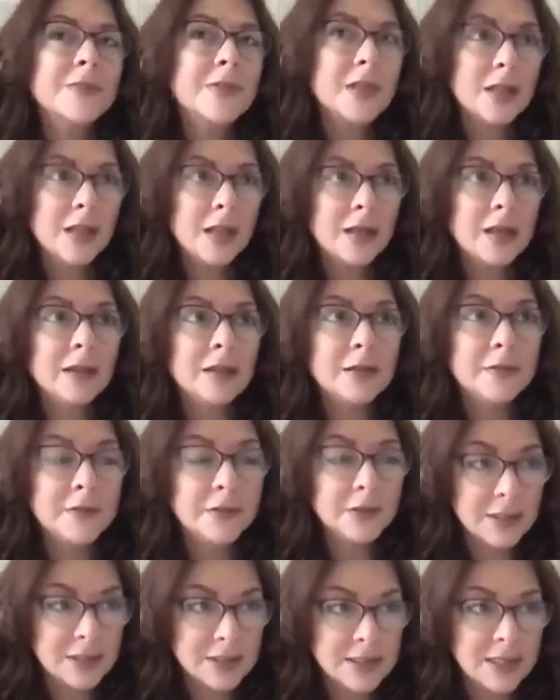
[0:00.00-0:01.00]
like I'll give you
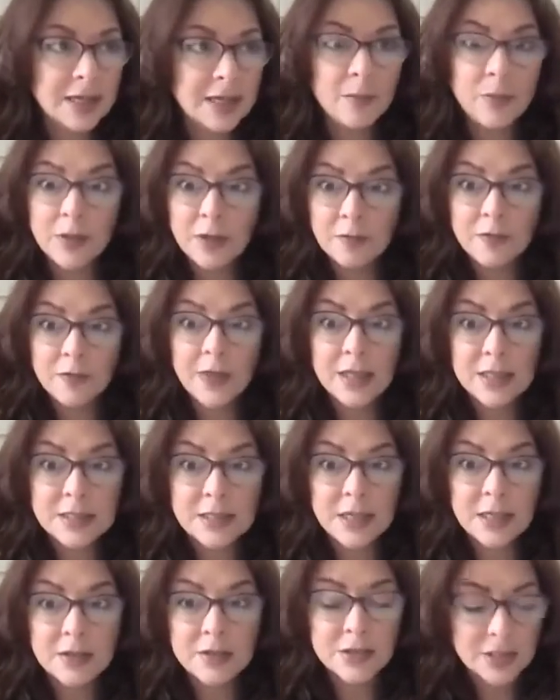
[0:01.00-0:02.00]
an example of things
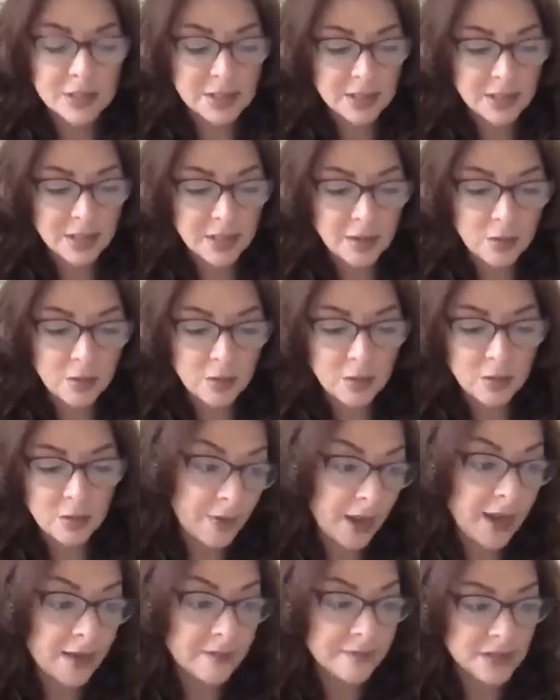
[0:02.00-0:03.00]
that I used to see or
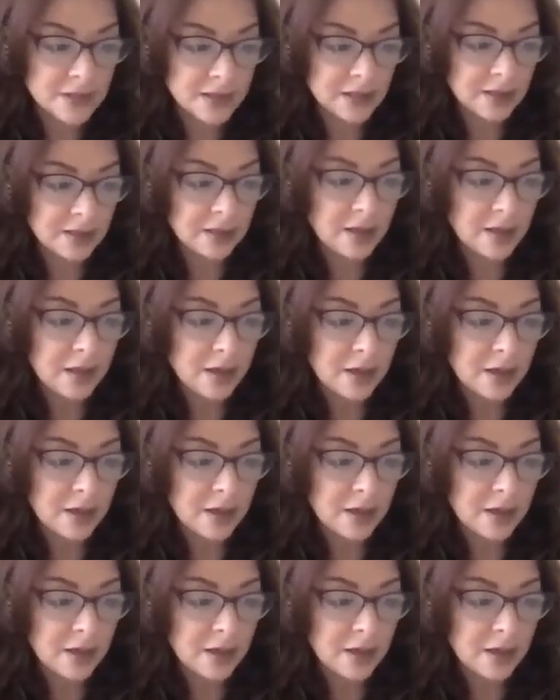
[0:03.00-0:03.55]
have seen.